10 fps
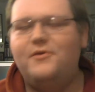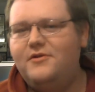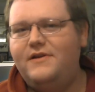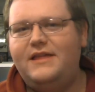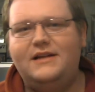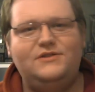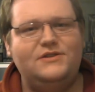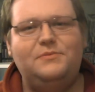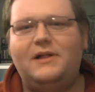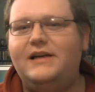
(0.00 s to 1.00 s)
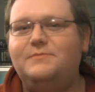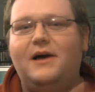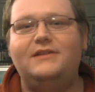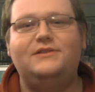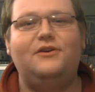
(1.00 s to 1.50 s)
movie that just plays
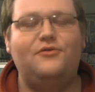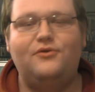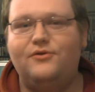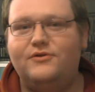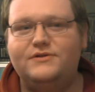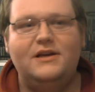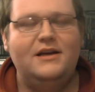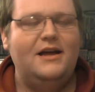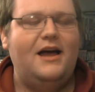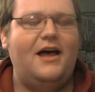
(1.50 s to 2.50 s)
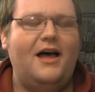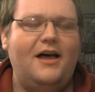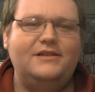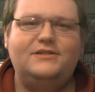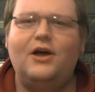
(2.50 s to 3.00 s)
by its own rules, uh,
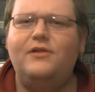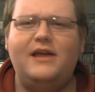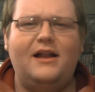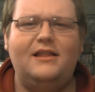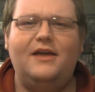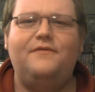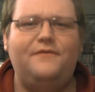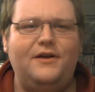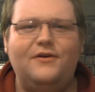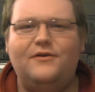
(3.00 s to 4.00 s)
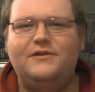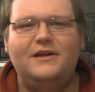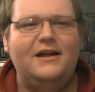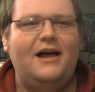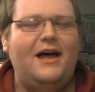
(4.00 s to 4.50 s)
is totally out of left field,
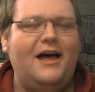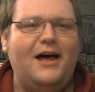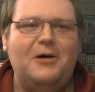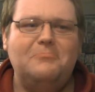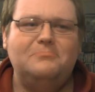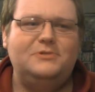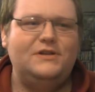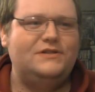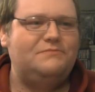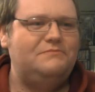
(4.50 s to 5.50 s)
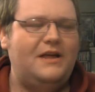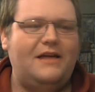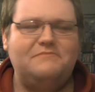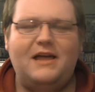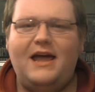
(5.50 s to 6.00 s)
um, just
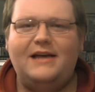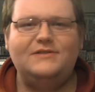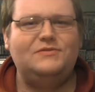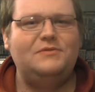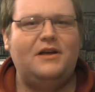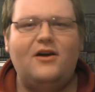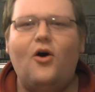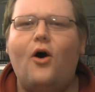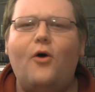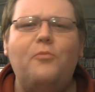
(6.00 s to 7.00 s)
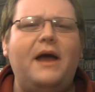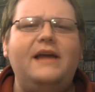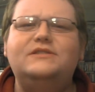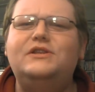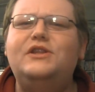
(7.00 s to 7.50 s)
has uh,
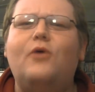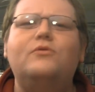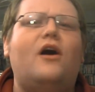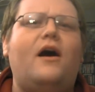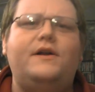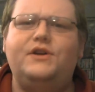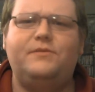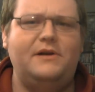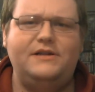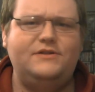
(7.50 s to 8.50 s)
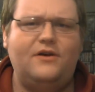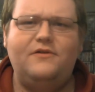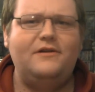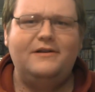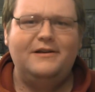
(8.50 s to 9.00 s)
obeys no logic but its
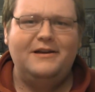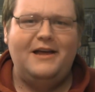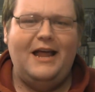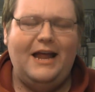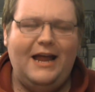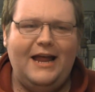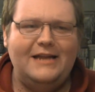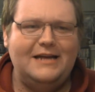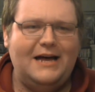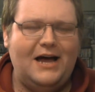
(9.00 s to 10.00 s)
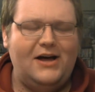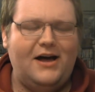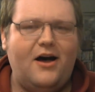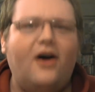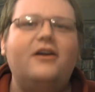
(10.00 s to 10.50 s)
own, and
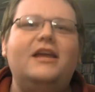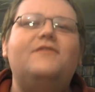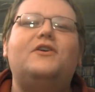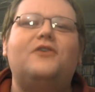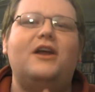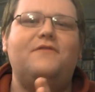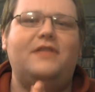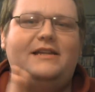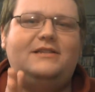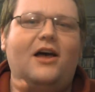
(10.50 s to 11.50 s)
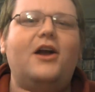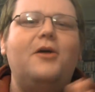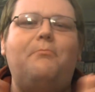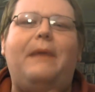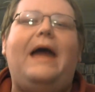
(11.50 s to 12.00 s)
uh, I- will give it credit for that. It's
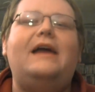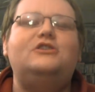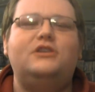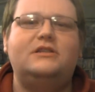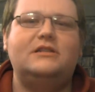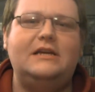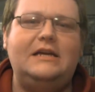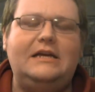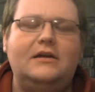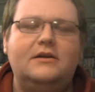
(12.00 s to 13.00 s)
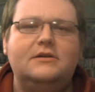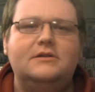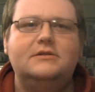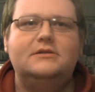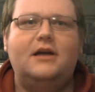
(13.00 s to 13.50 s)
unabashedly
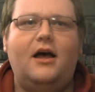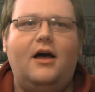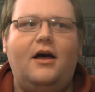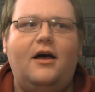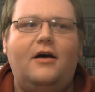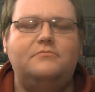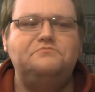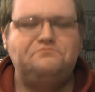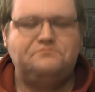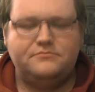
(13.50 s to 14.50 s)
um,